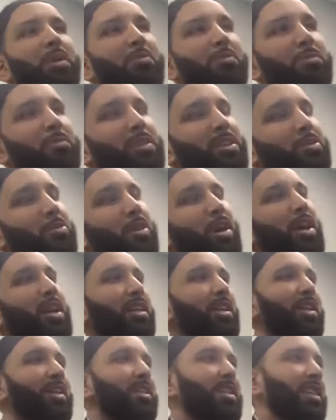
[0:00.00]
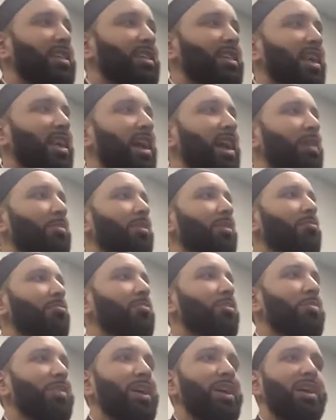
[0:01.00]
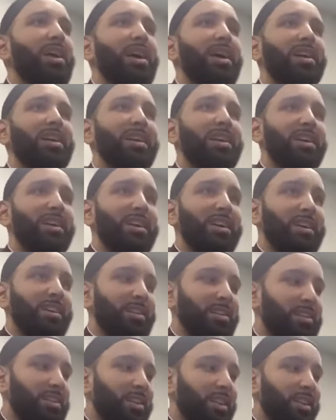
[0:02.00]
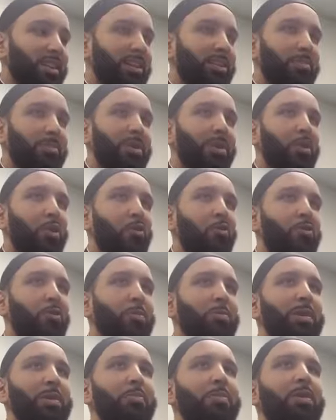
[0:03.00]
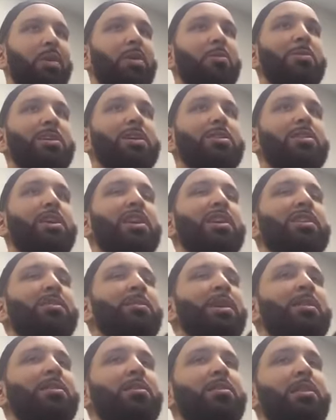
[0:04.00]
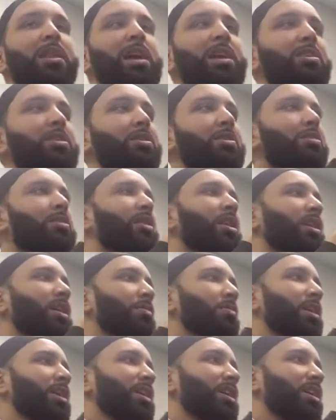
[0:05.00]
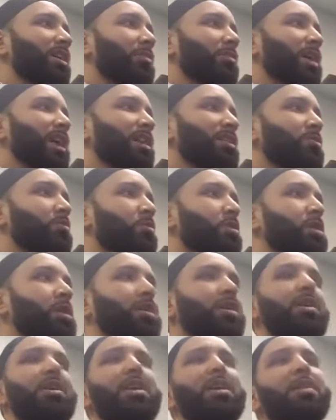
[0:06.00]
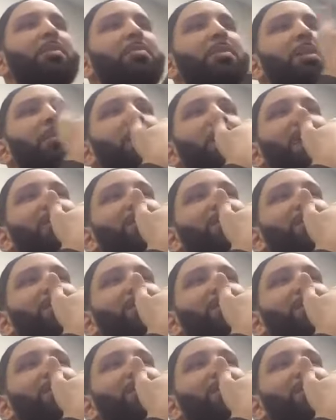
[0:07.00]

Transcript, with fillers: everyone's crying, they say salam, give them a big hug just a little bit over. People are already talking about their lunch. They're talking about getting back to work. People